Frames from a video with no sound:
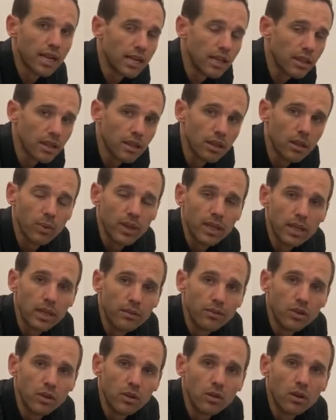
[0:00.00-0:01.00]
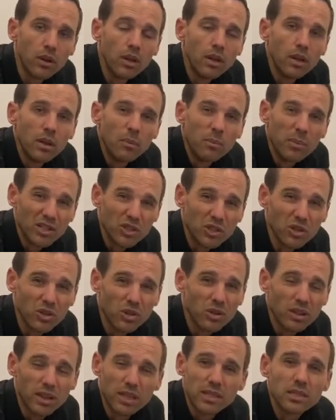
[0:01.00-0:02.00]
anything that we give you, make sure
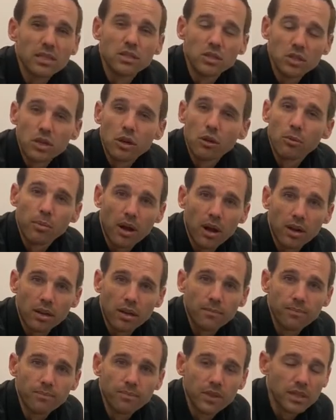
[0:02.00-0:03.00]
you listen to your body.